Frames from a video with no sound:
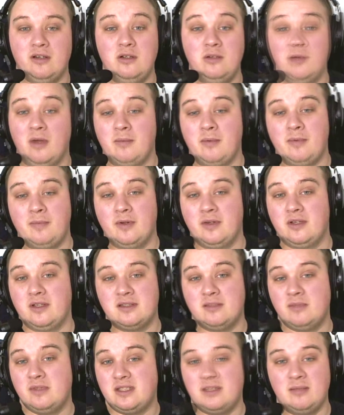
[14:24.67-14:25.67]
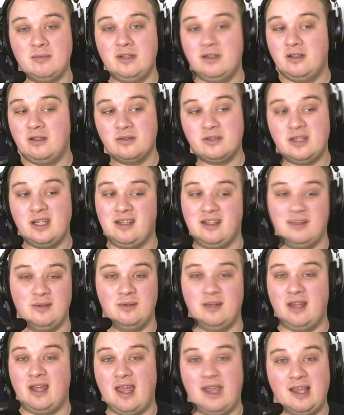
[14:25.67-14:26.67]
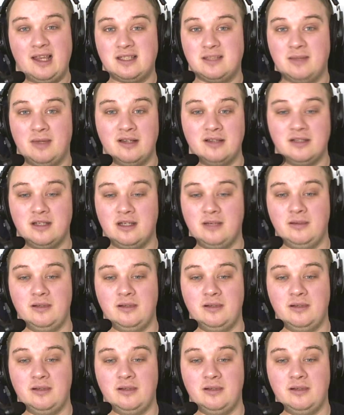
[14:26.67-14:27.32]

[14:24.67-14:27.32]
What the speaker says: You might be building something similar, and it'll take you X amount of time,